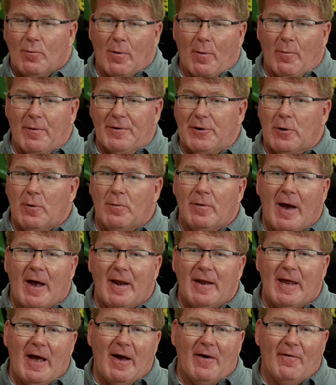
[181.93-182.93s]
when we do
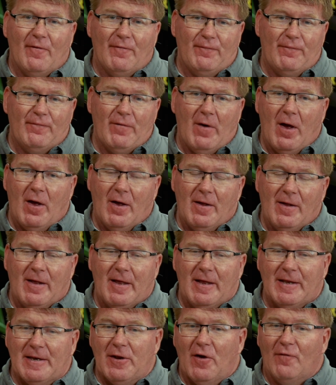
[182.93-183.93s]
not have
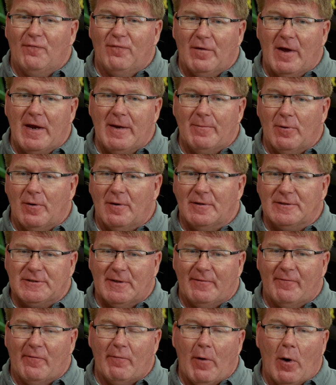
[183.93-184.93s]
enough labor in
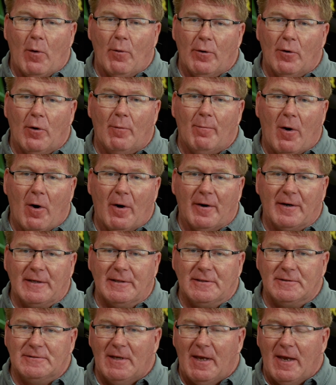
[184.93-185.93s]
some of our rural
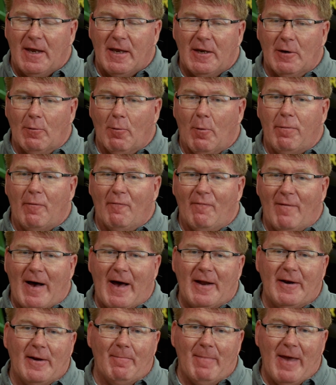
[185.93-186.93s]
markets, it will
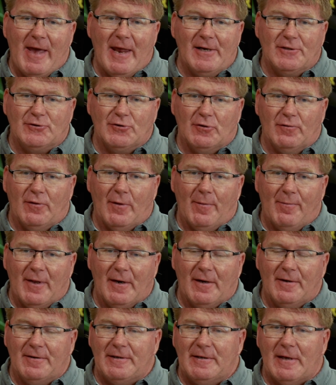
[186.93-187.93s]
provide a manager the
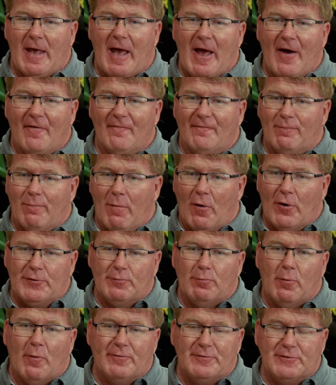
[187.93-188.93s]
ability to have
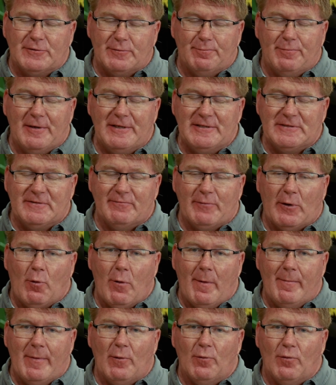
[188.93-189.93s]
multiple pieces of equipment